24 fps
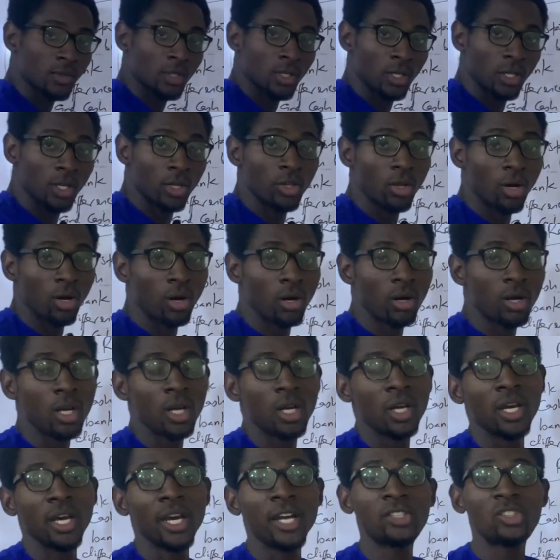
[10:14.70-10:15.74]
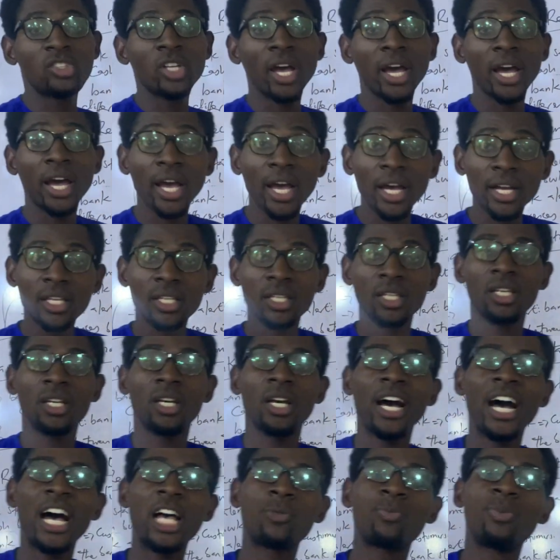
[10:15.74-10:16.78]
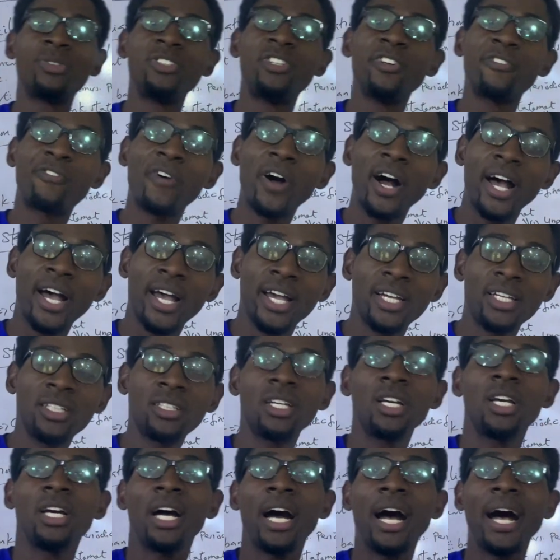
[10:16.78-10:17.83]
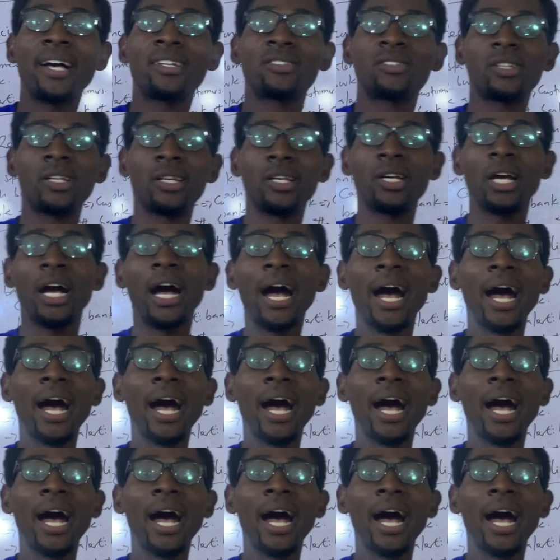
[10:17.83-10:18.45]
A check has been defined as an